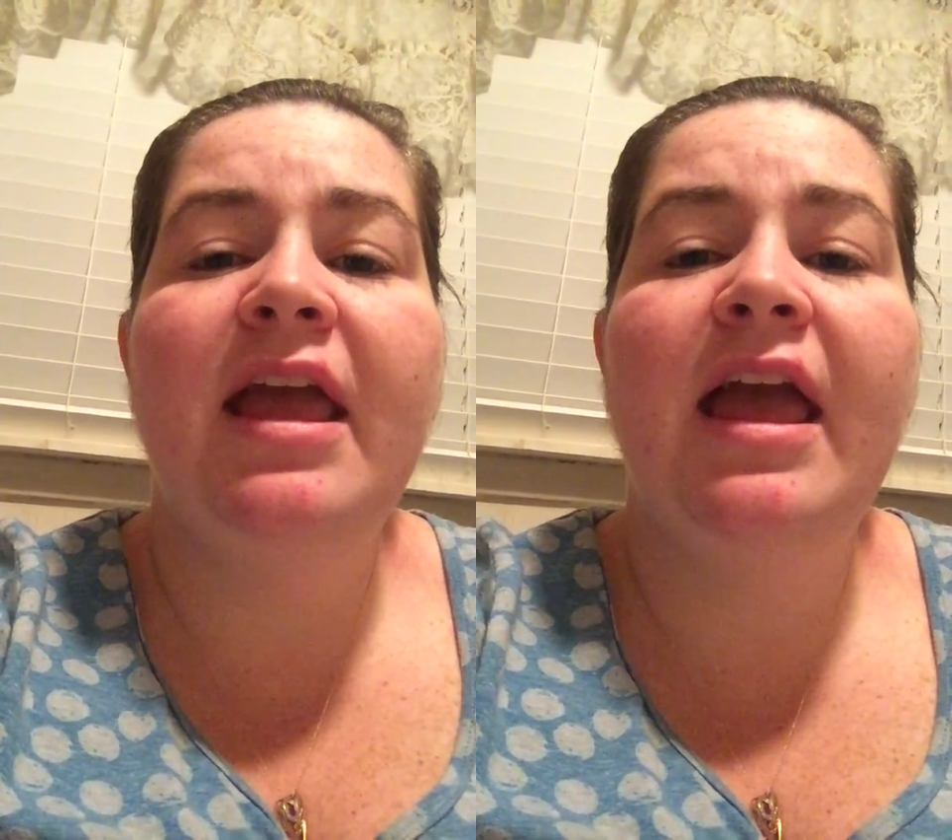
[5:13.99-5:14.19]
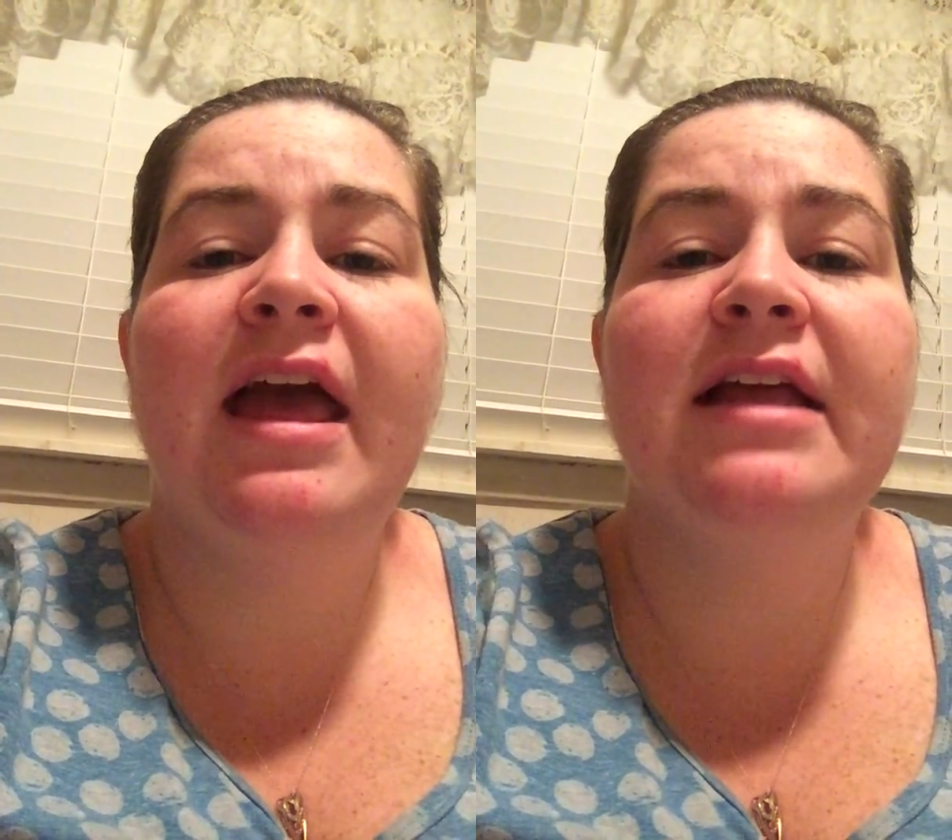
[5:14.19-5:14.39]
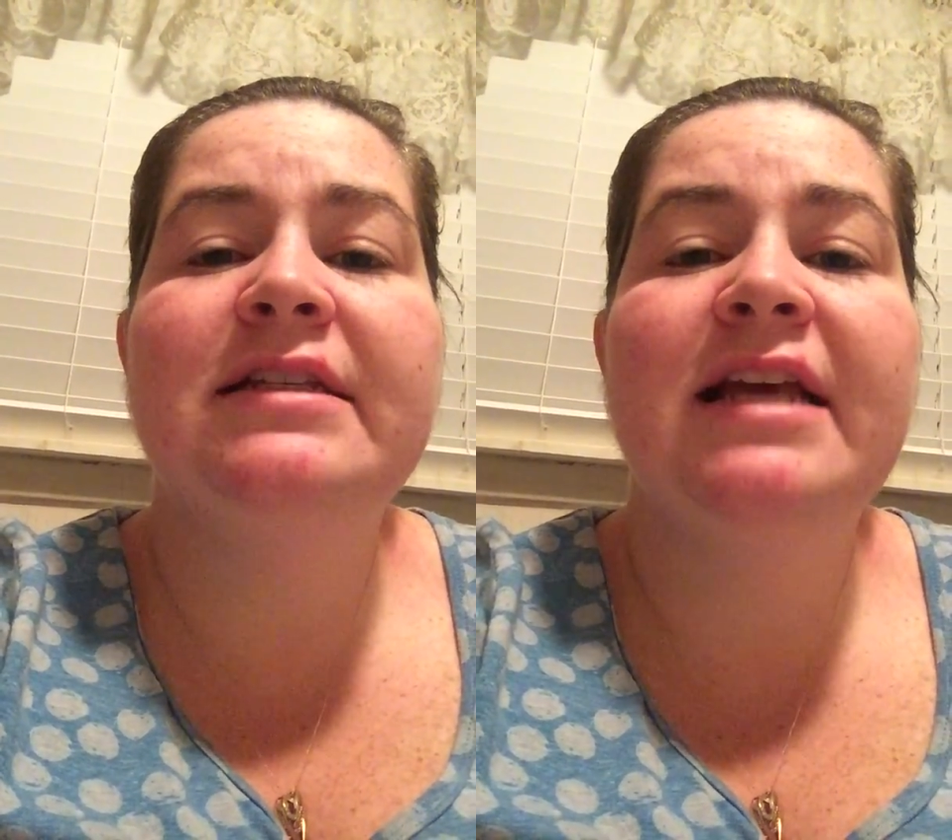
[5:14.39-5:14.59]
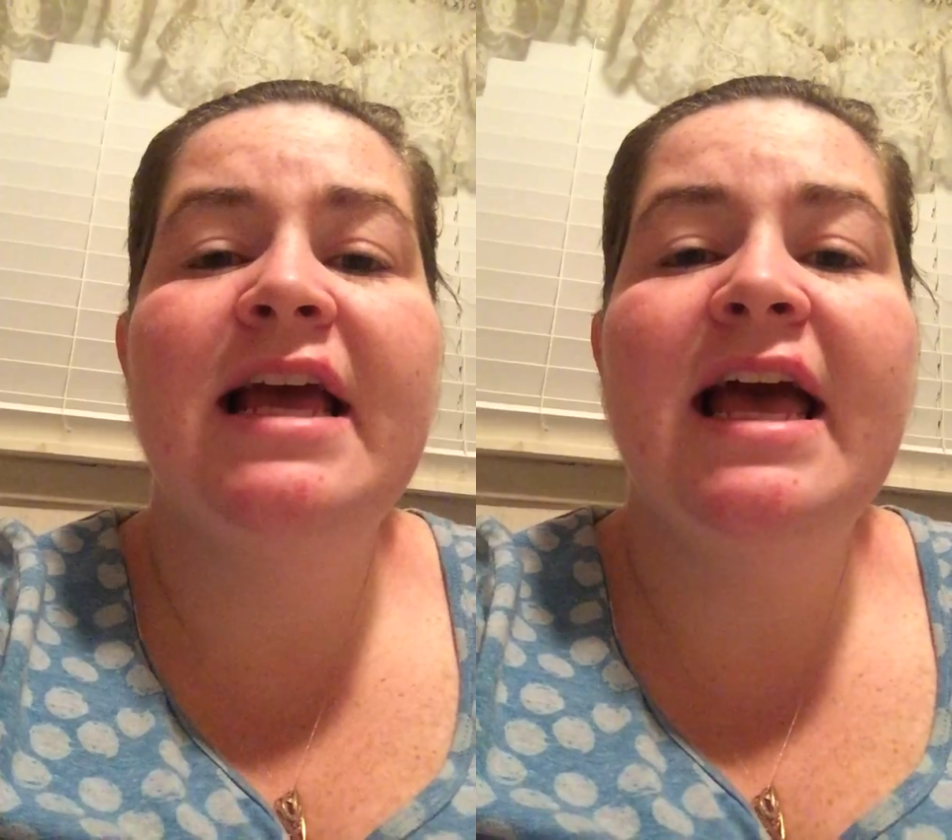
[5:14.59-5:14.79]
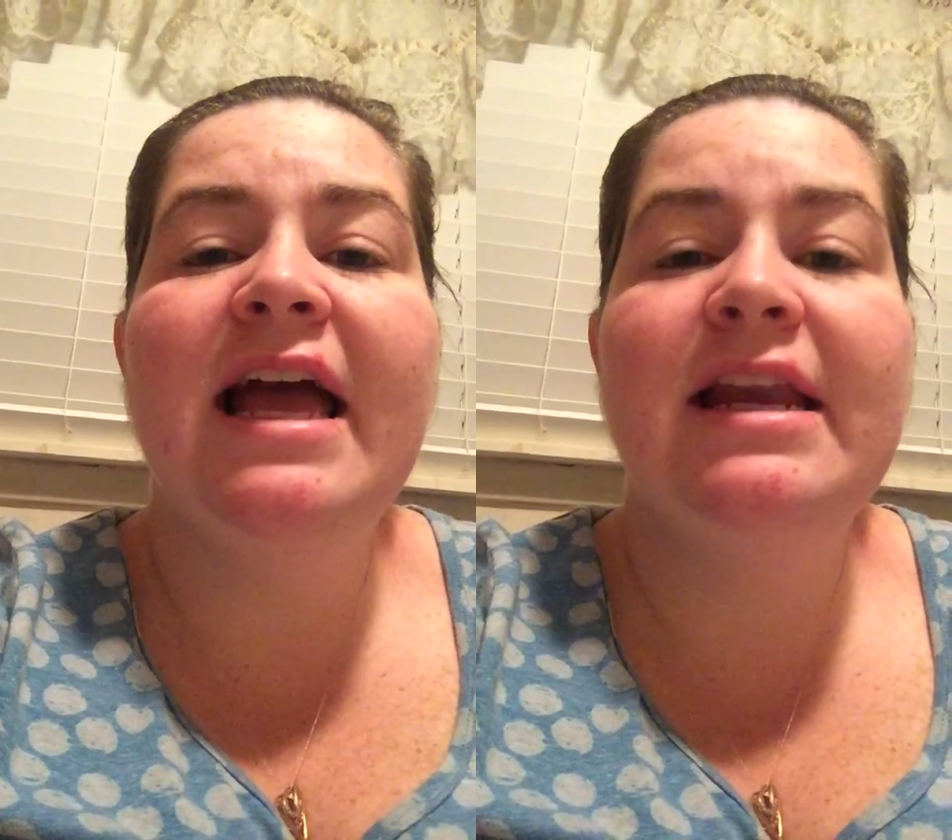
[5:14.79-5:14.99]
And
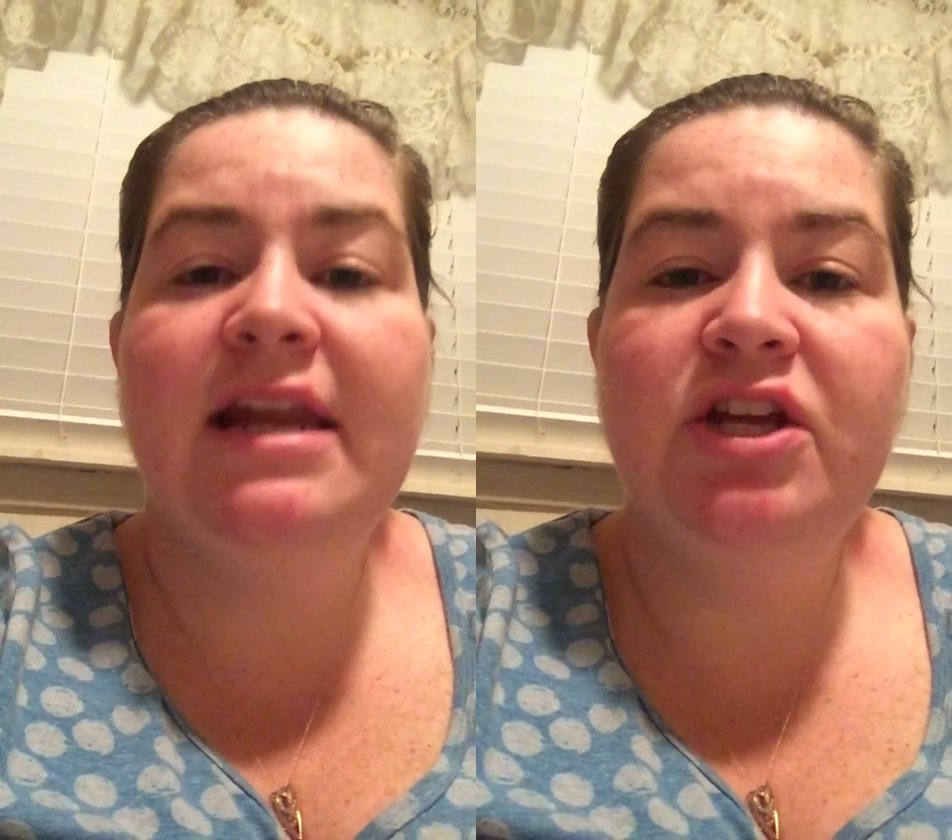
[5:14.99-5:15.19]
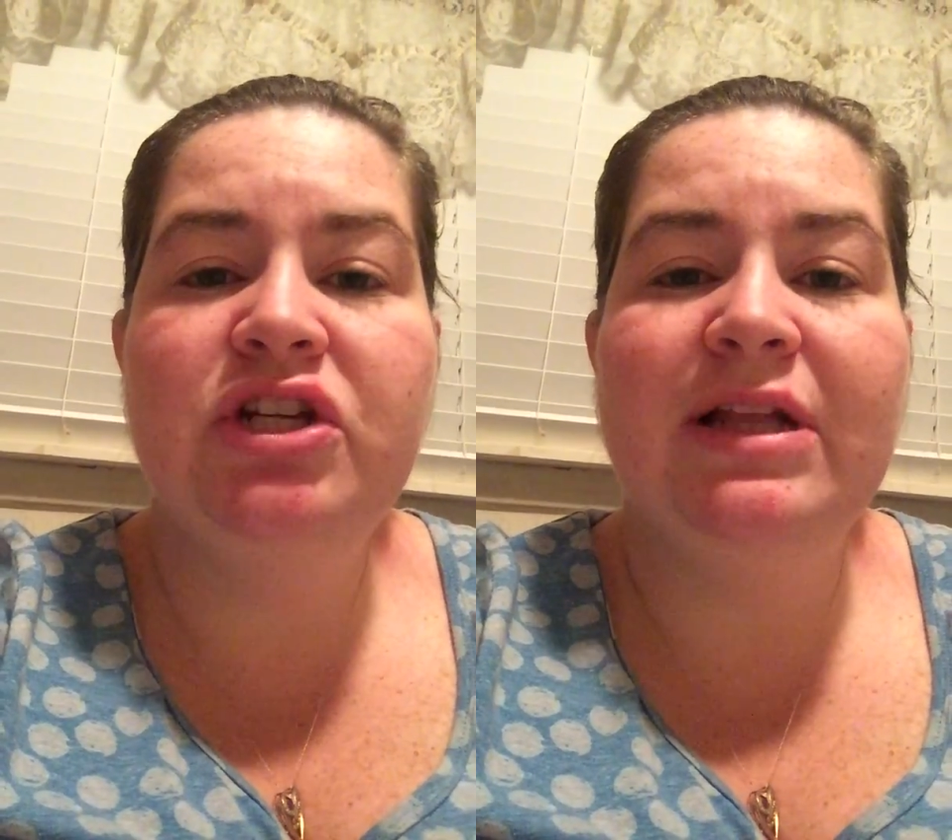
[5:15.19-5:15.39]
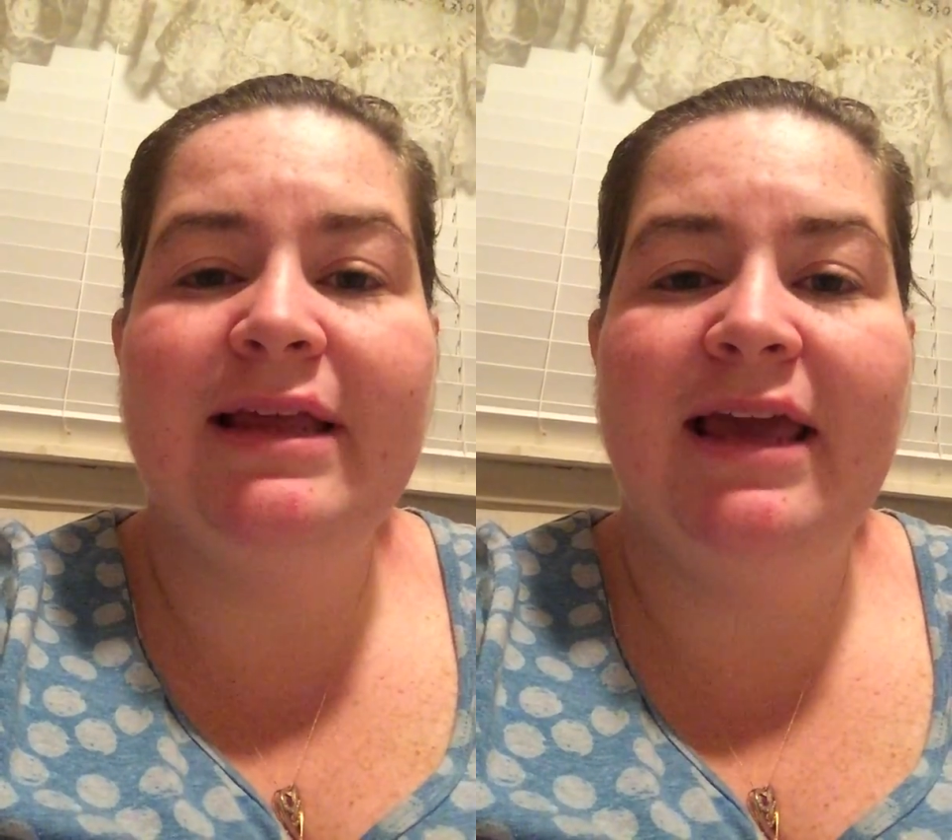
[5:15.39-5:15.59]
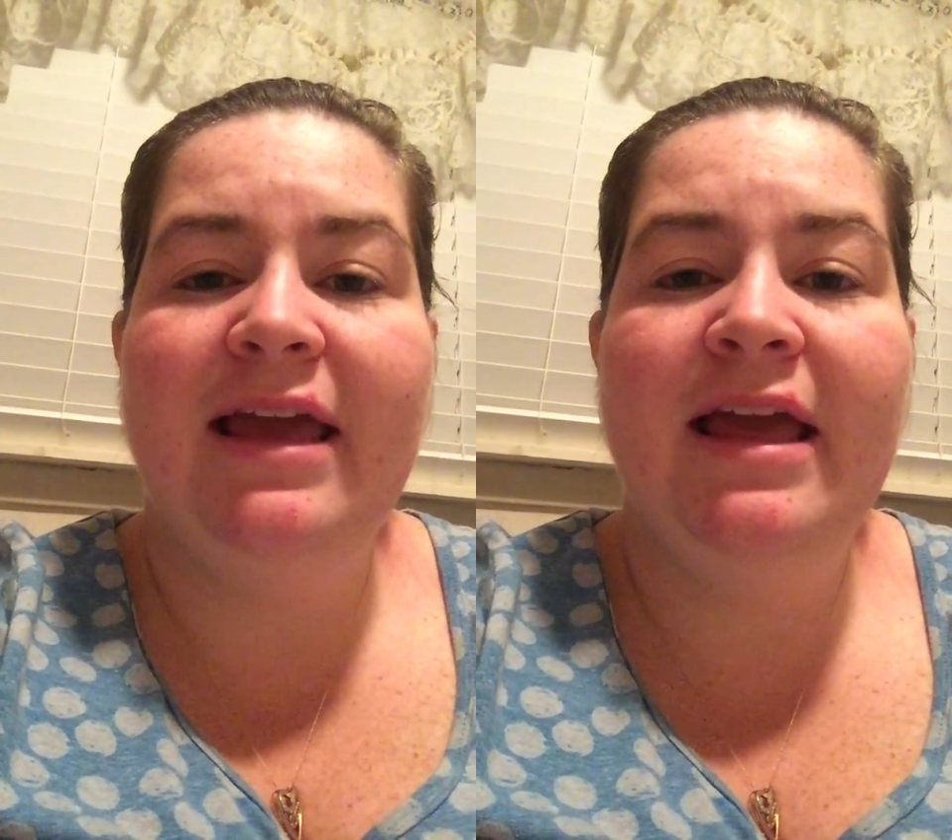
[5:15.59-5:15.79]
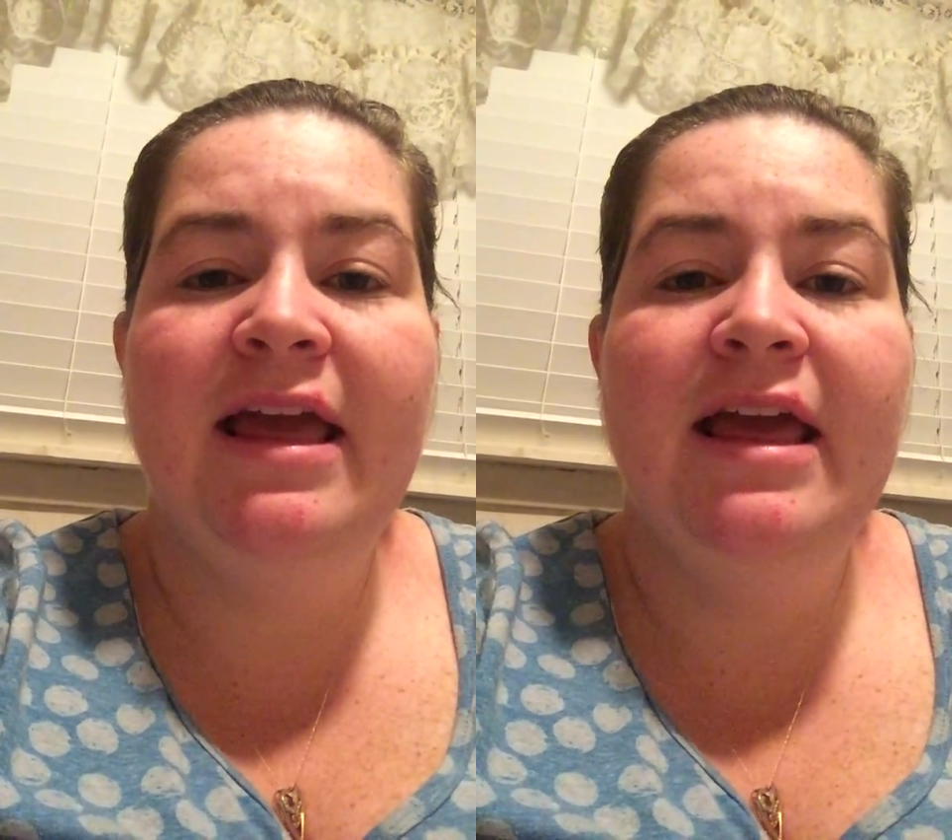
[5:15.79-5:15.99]
initially,